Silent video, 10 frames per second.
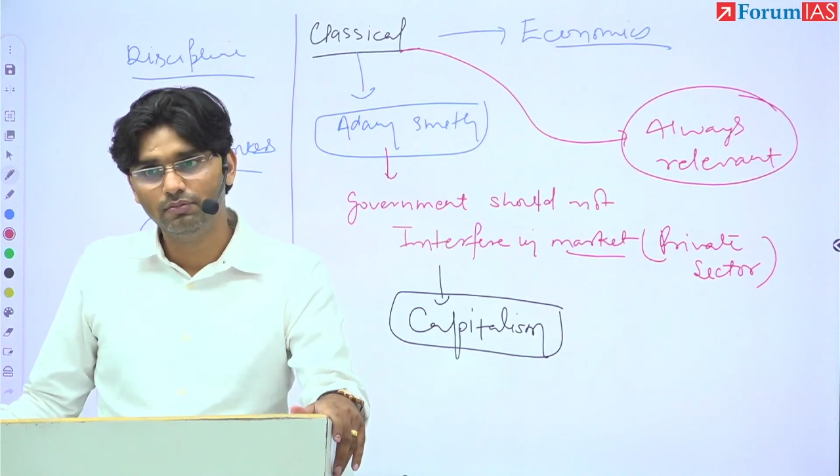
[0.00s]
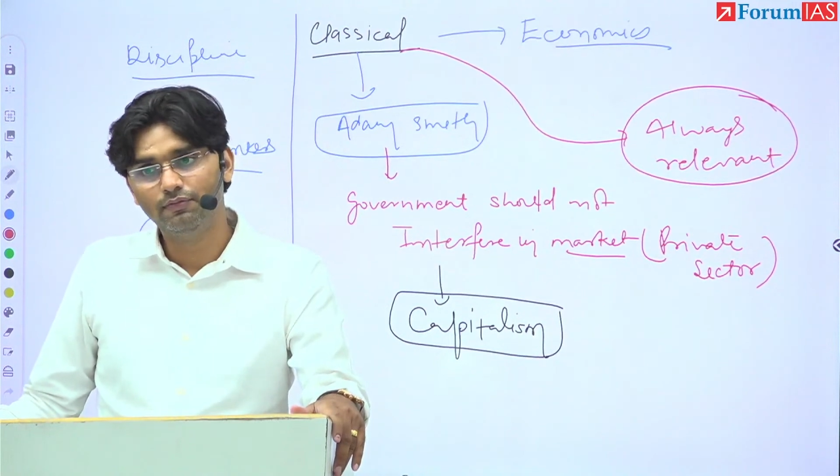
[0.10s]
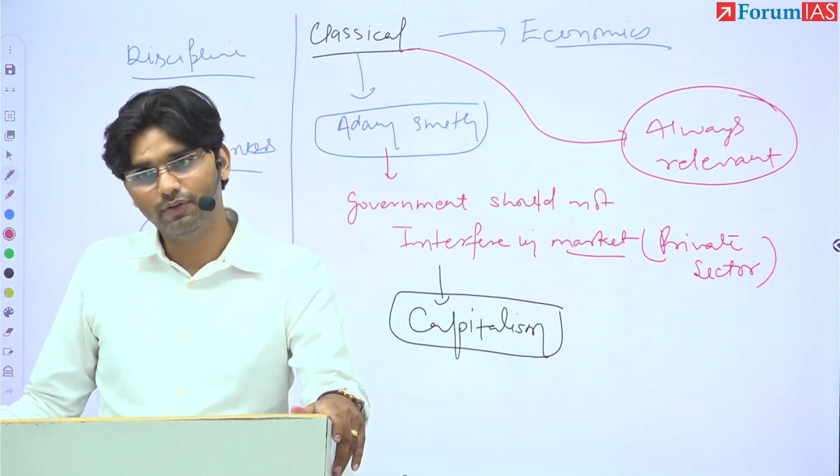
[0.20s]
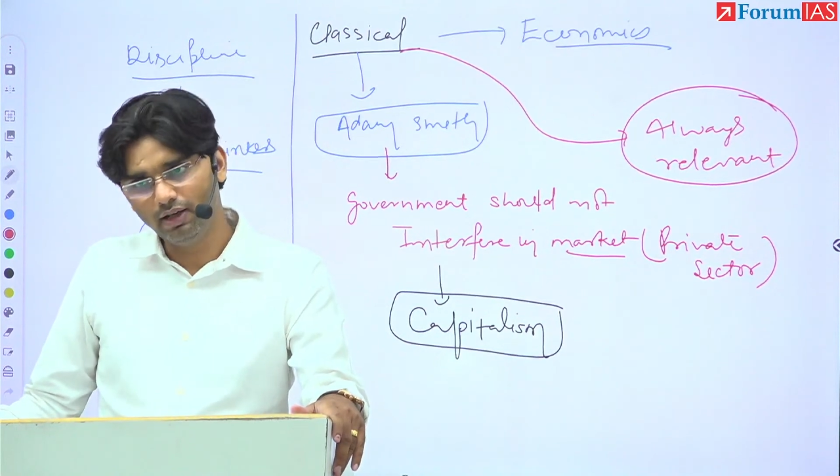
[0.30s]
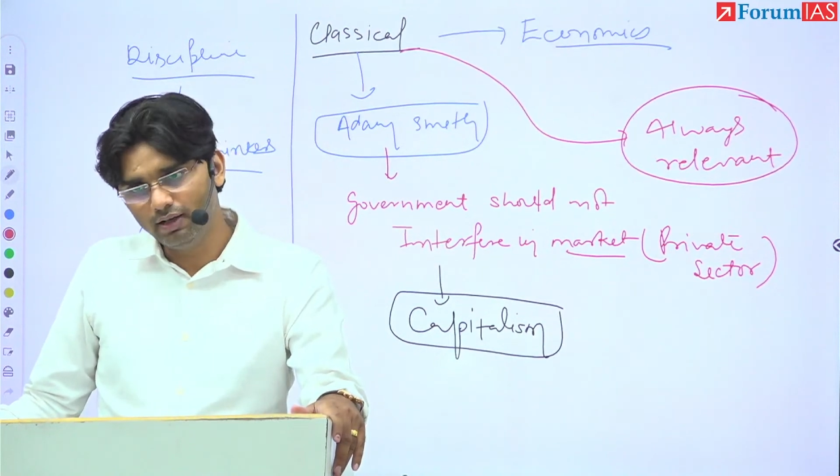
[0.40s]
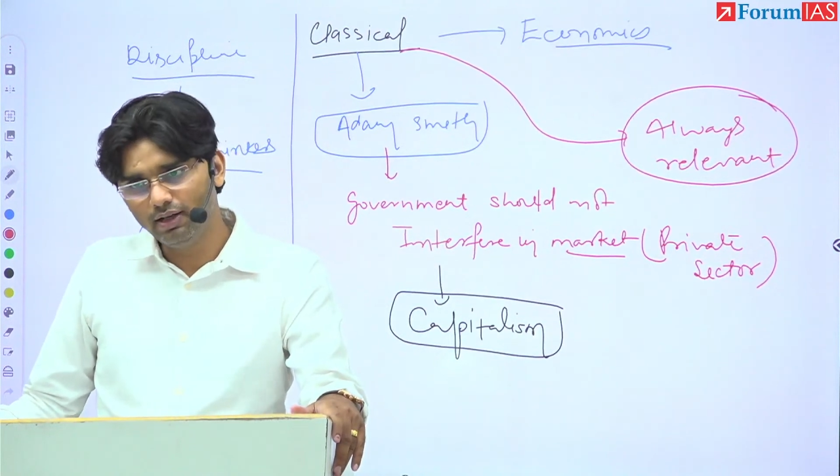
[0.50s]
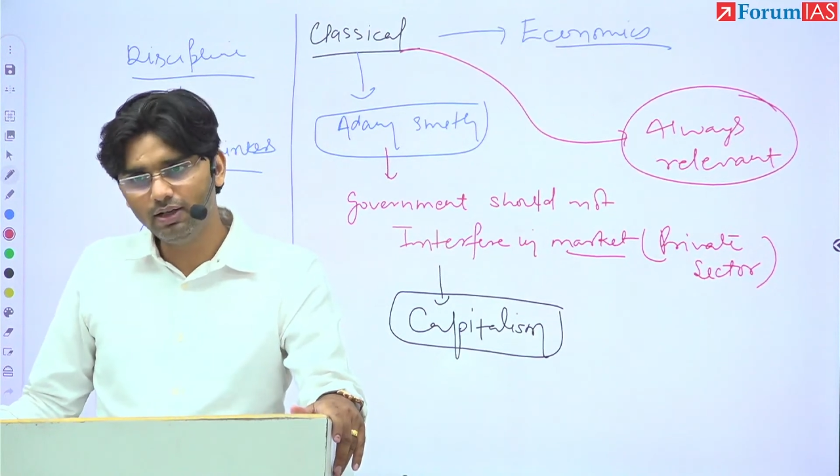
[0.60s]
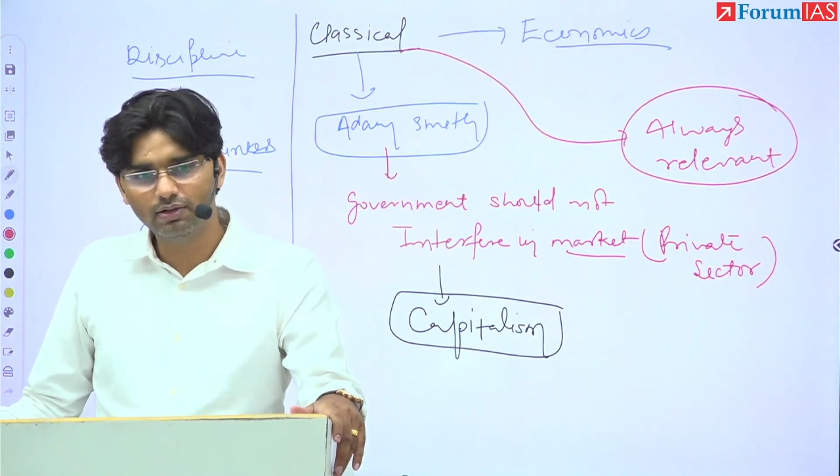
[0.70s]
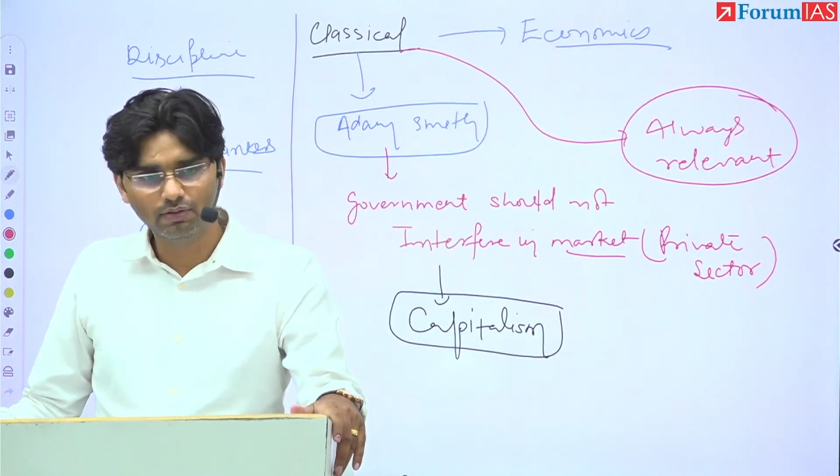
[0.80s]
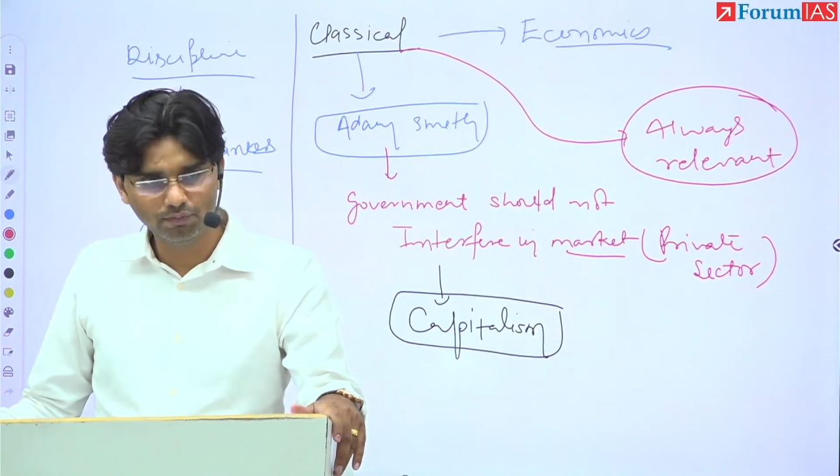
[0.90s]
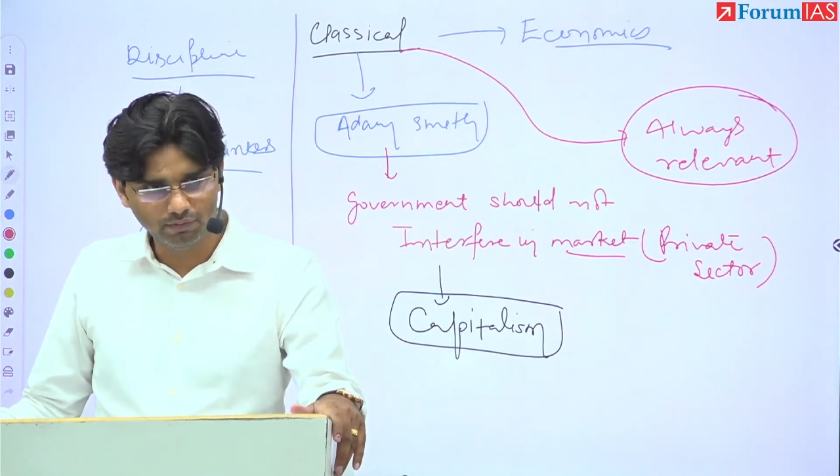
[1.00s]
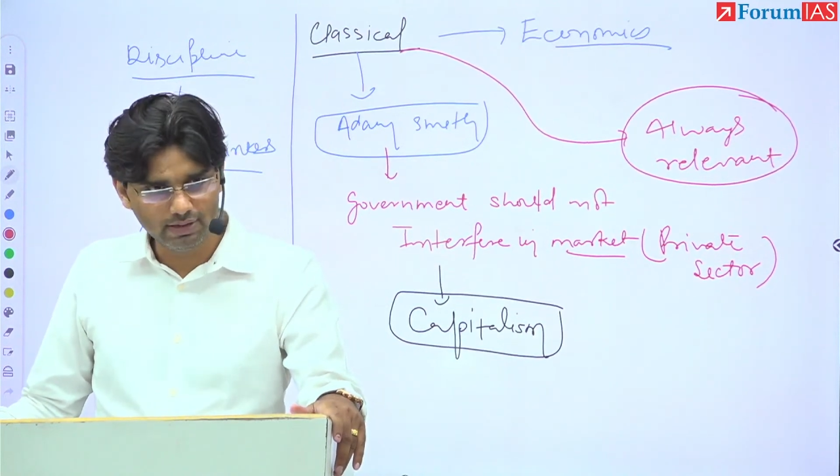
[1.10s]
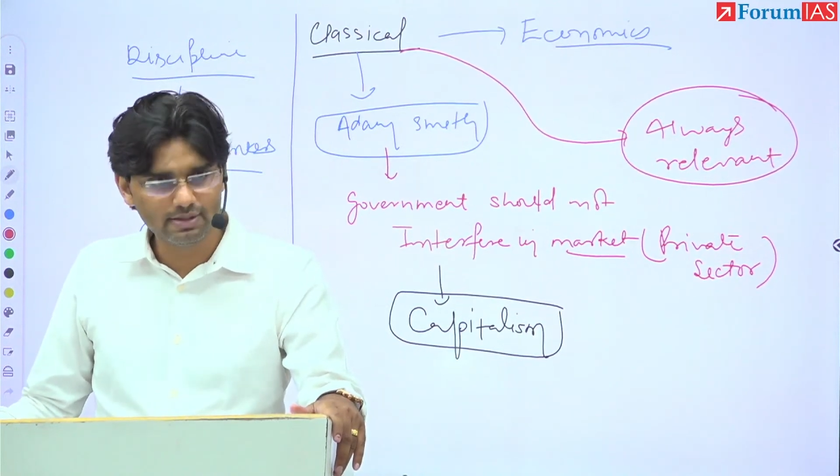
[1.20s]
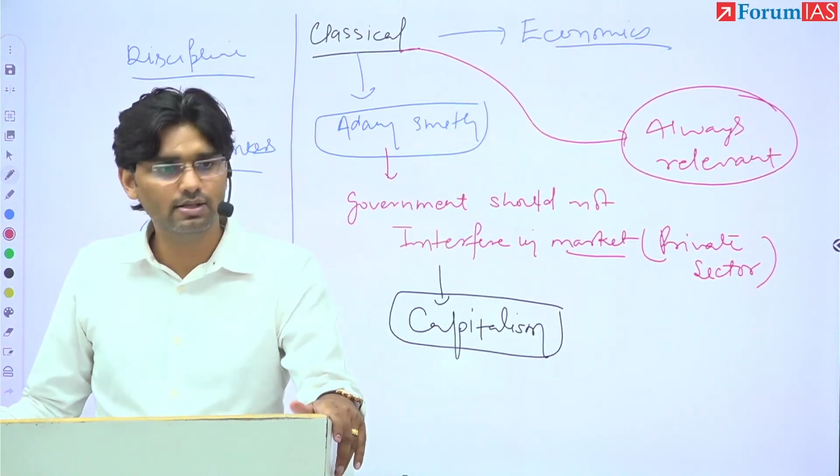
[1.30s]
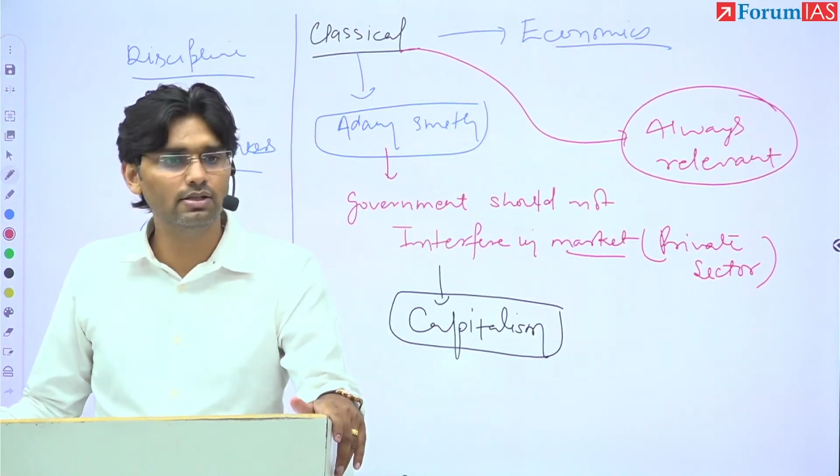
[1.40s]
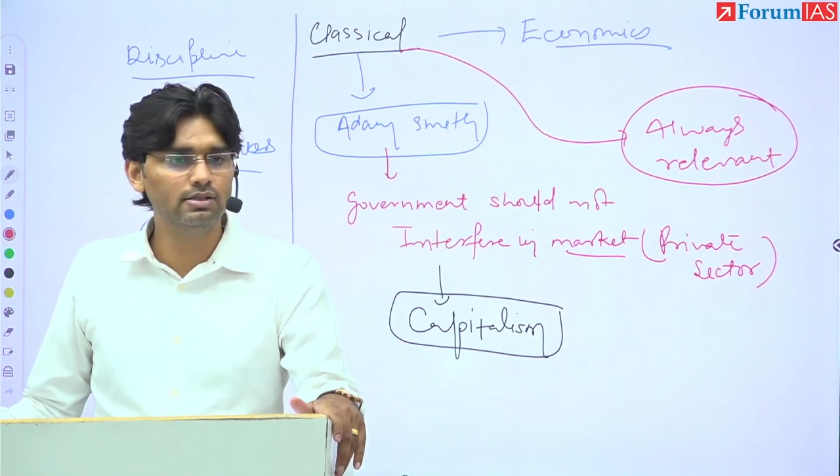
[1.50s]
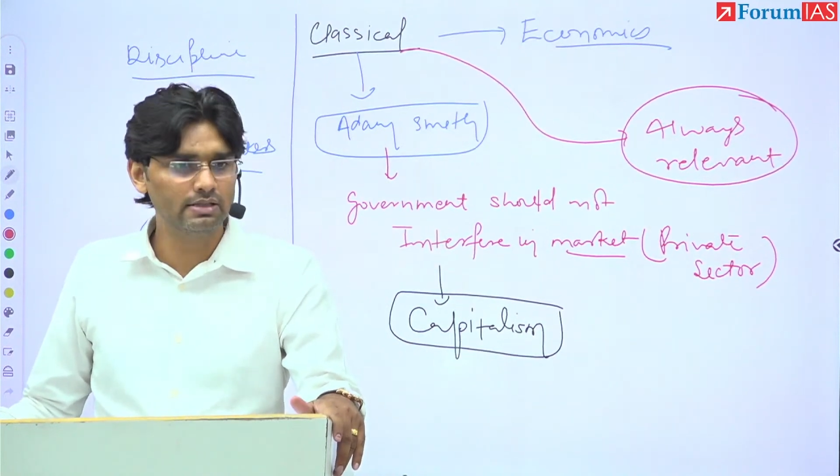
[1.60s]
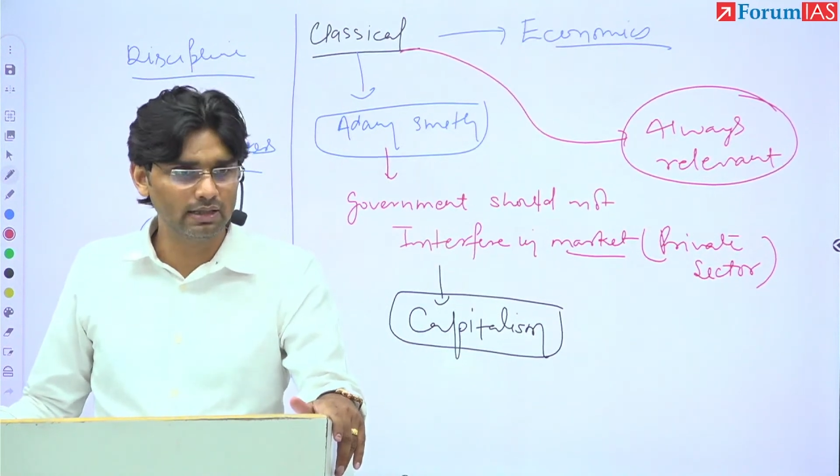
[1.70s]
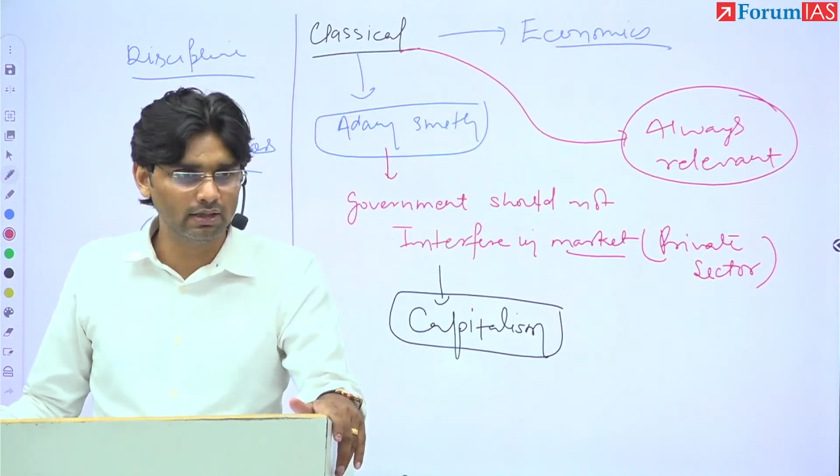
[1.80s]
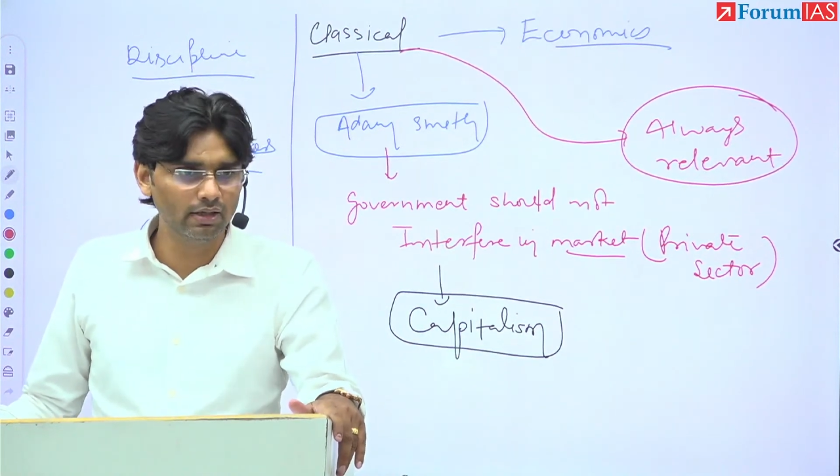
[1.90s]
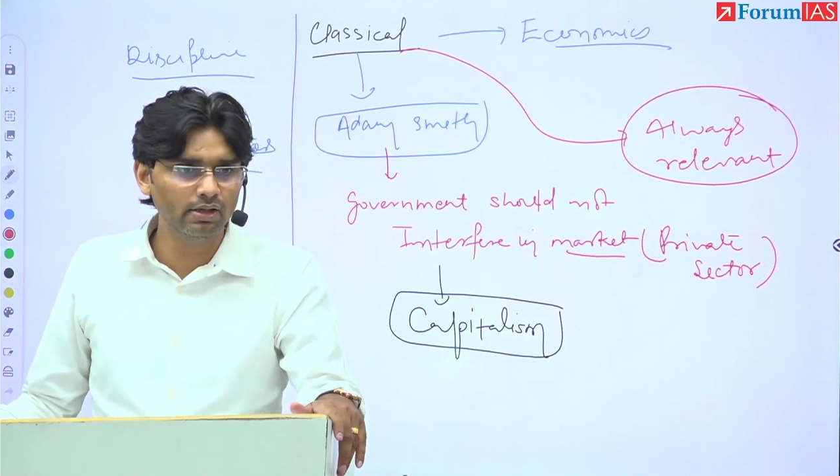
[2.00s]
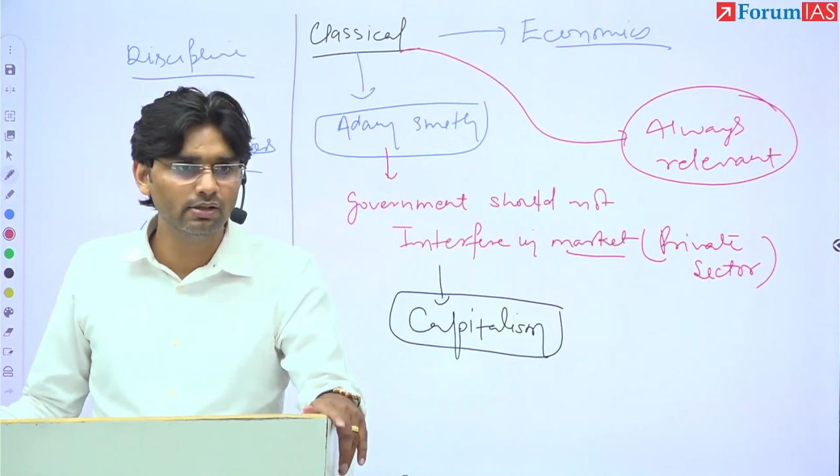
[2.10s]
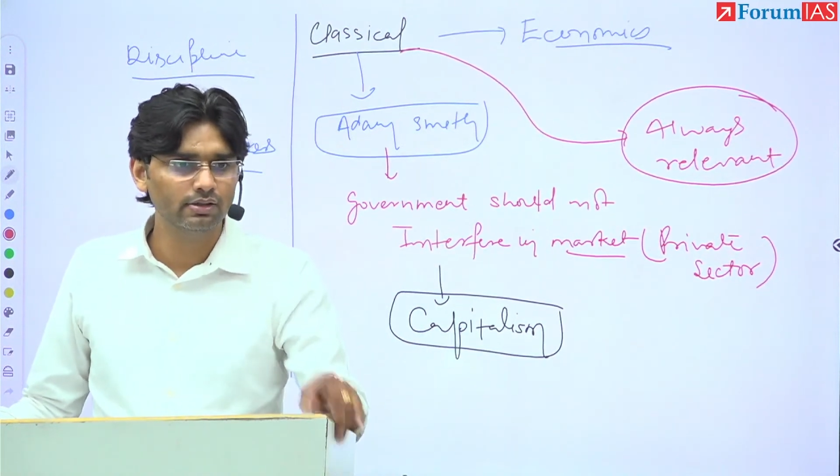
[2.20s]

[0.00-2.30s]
Frederick Wilson Taylor,